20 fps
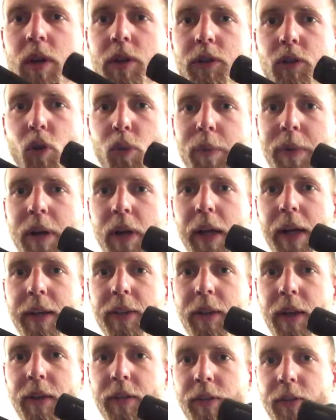Don't be like
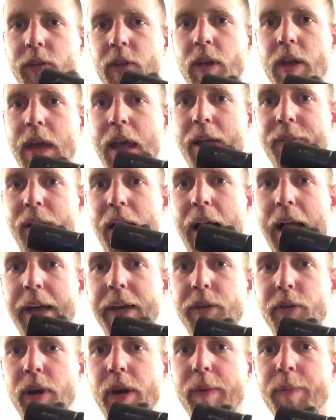this. Have a high
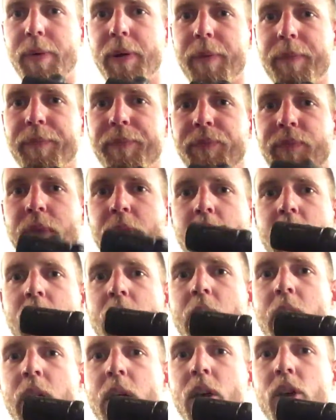grip.
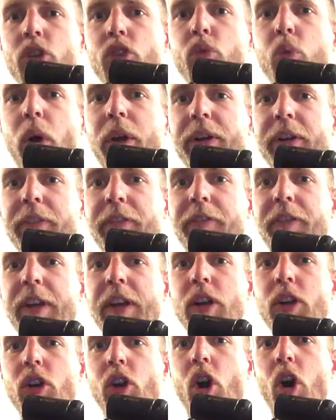You want your
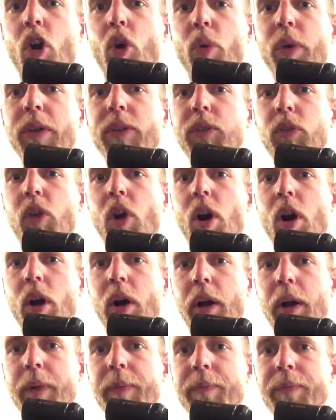finger always
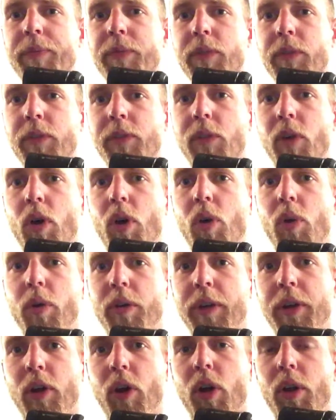long. So
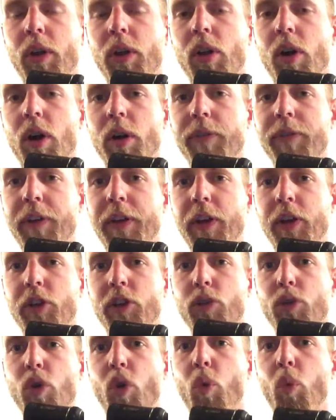they call it long finger.
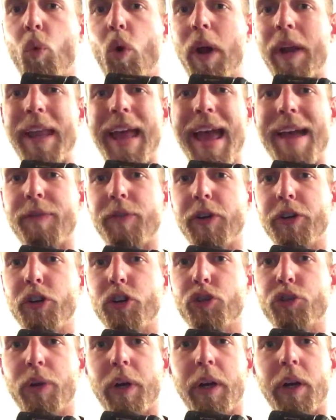You don't want it ever in your
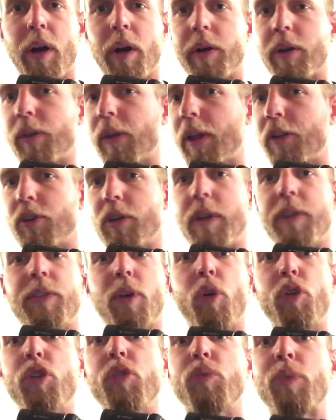trigger guard
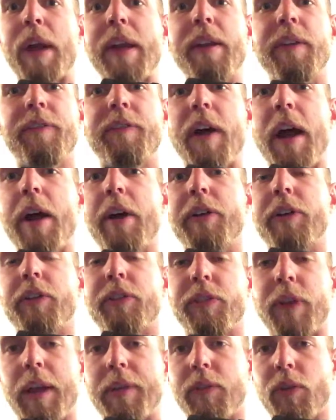until you're ready to fire and your
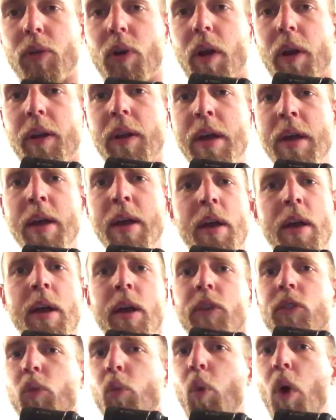sights are on.
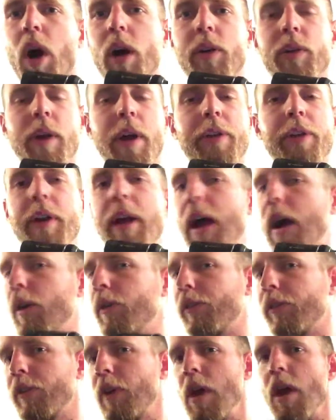So walk around your
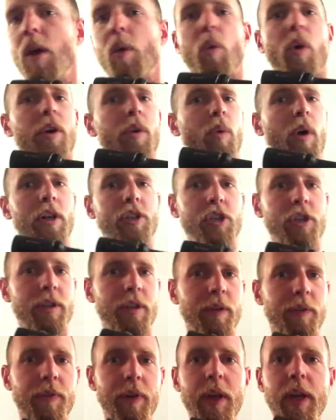house while you're watching
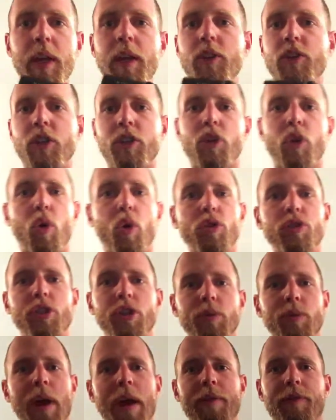TV, just hold
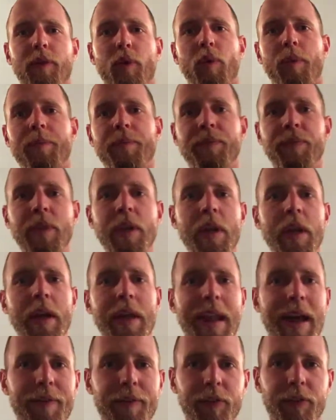your rifle and
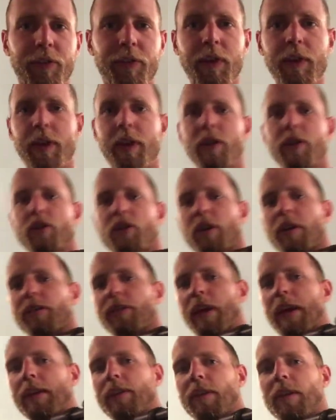have it sit here just
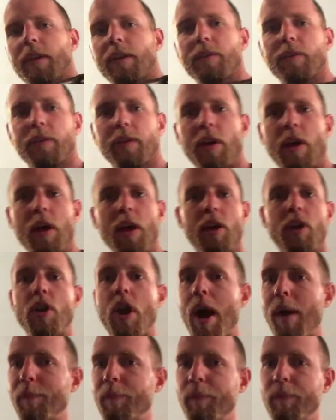like this.
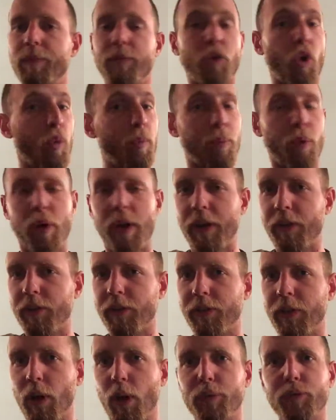Don't point at
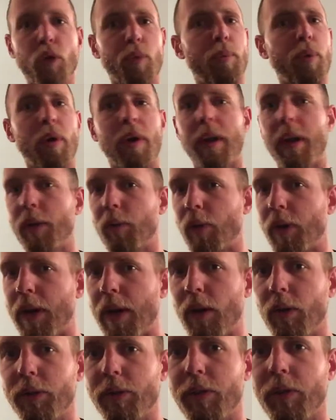yourself, don't point at anyone
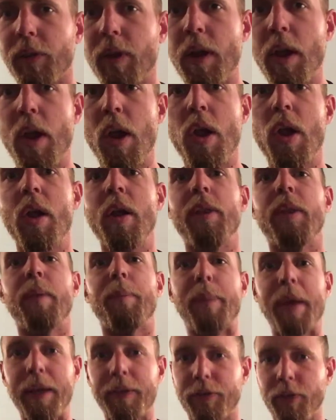else. The
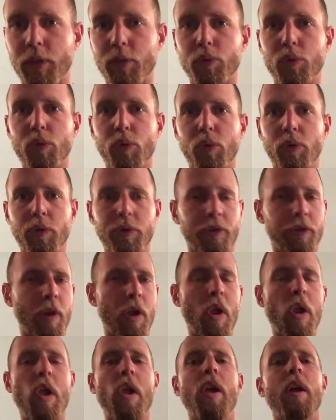basic rules
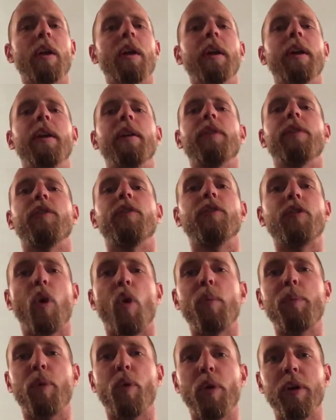is
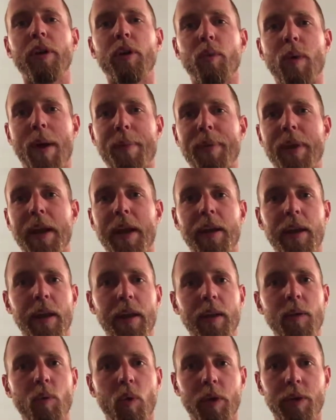don't point your weapon at
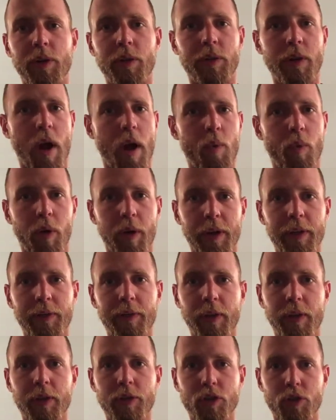anyone you're not wanting
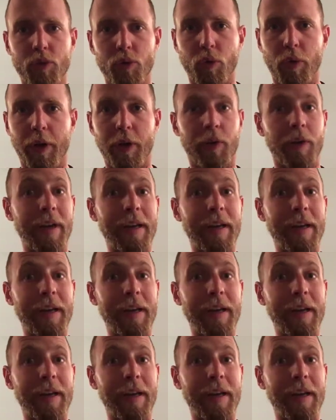to destroy or